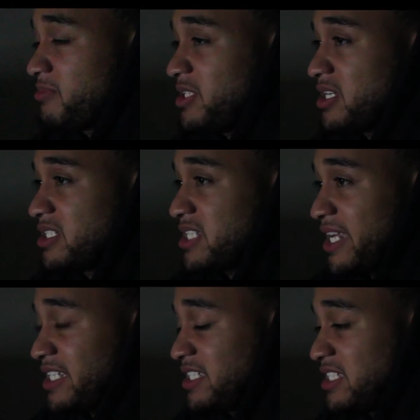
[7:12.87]
there because
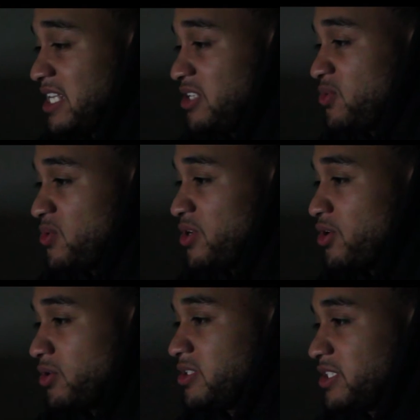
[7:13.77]
I continue to
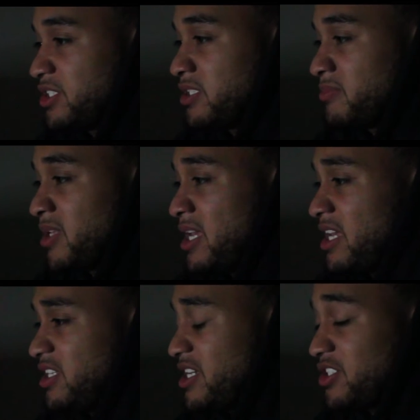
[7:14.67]
go to the gym.
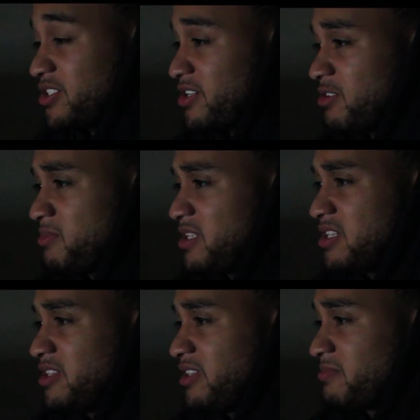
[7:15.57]
Yeah, sure, there'll be
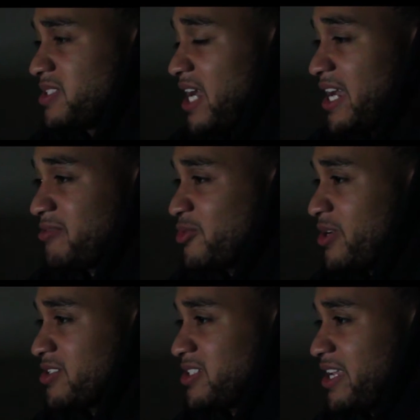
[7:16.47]
times
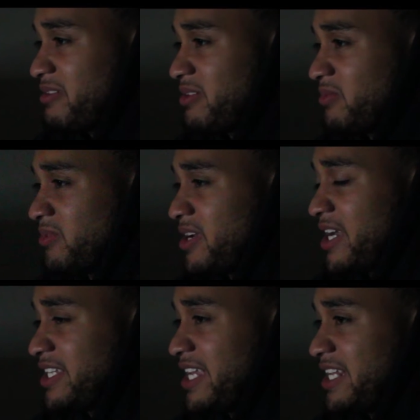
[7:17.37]
where I was like, where
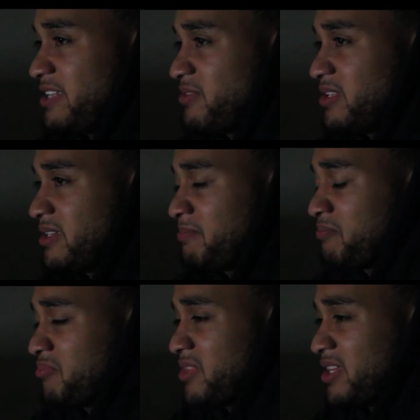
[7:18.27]
I can't even
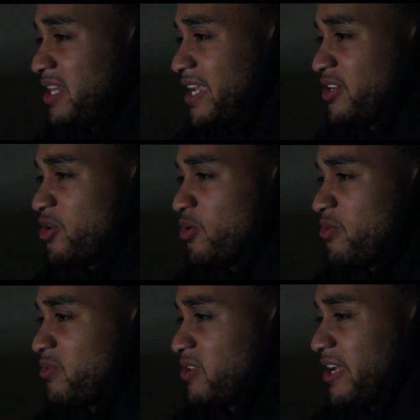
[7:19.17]
like
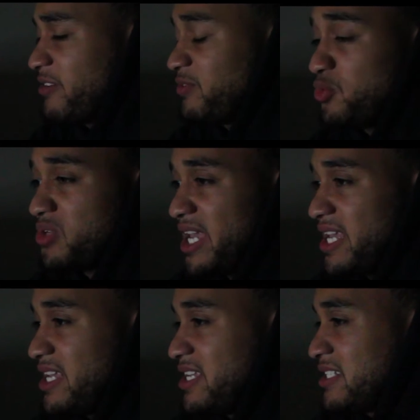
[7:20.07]
go for like a few
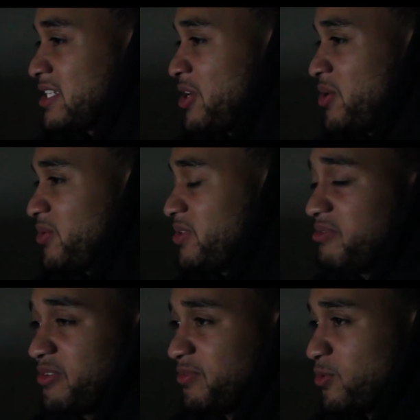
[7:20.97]
days or
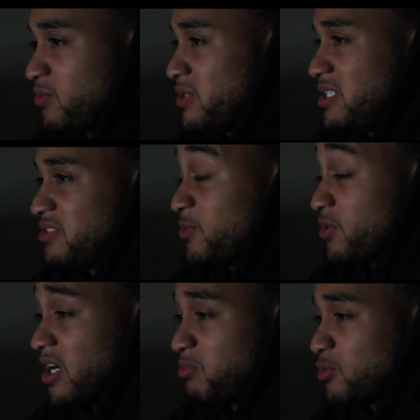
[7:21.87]
even 4 weeks, for
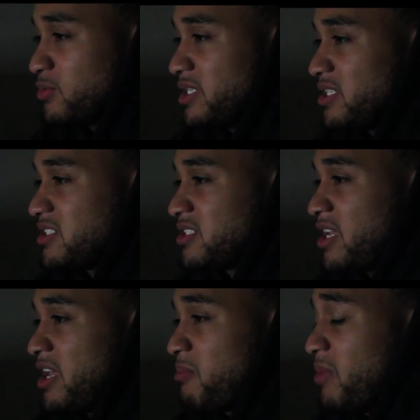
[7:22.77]
a couple weeks.
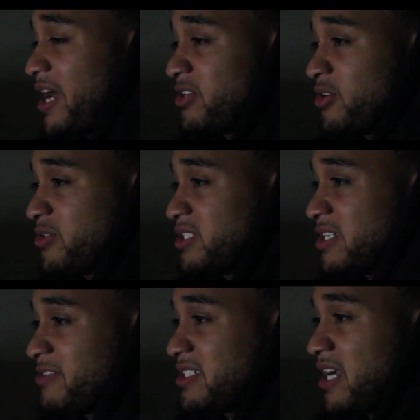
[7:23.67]
But I notice
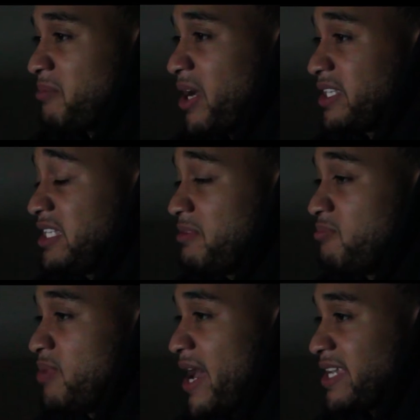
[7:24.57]
every time I
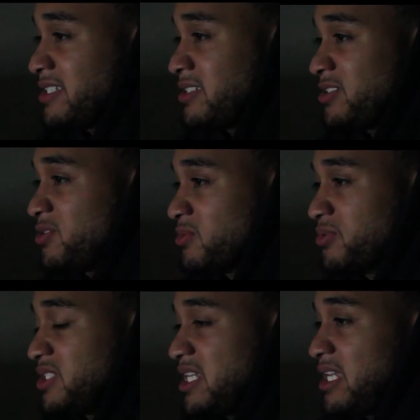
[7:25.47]
get back into the
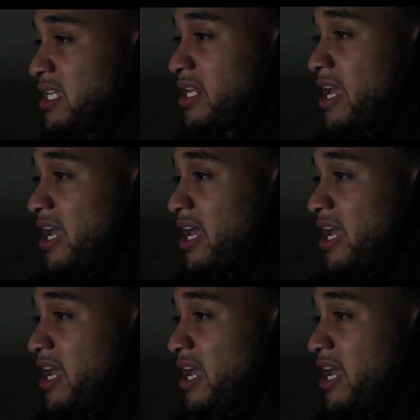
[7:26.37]
routine,